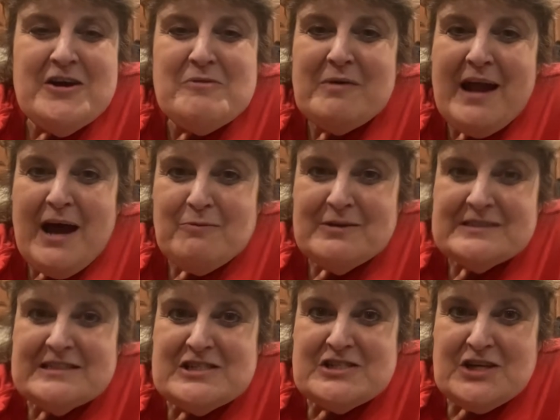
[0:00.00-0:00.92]
But I
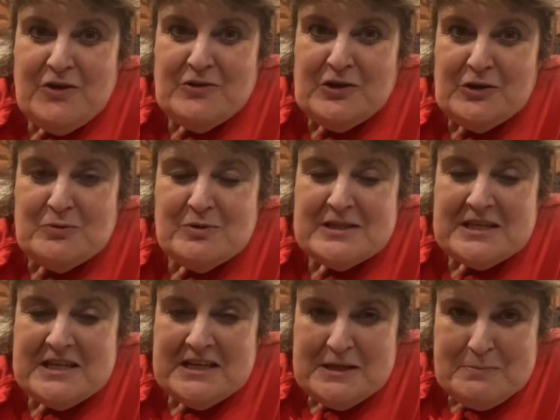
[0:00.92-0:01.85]
wanted to show you what the
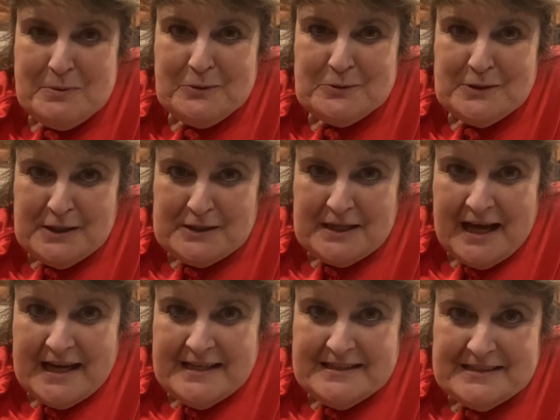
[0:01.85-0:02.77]
kiddie pool looked
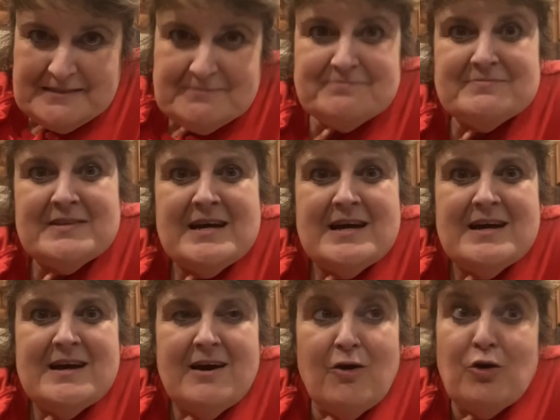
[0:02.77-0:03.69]
like
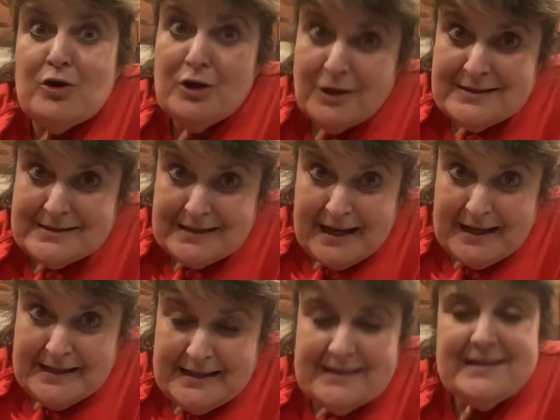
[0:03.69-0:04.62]
or looks
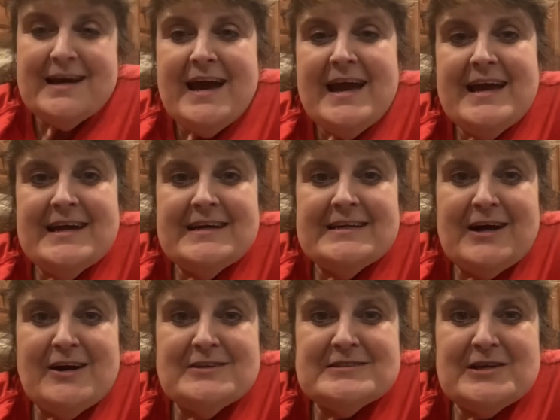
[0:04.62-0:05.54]
like, and
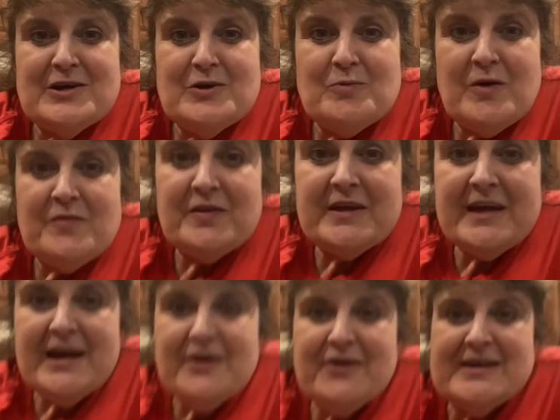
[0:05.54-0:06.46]
also what the
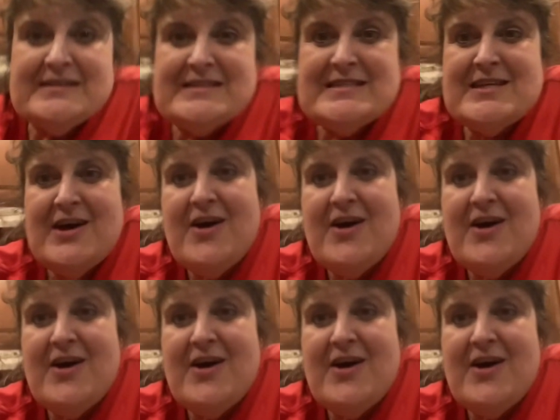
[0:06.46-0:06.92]
carrots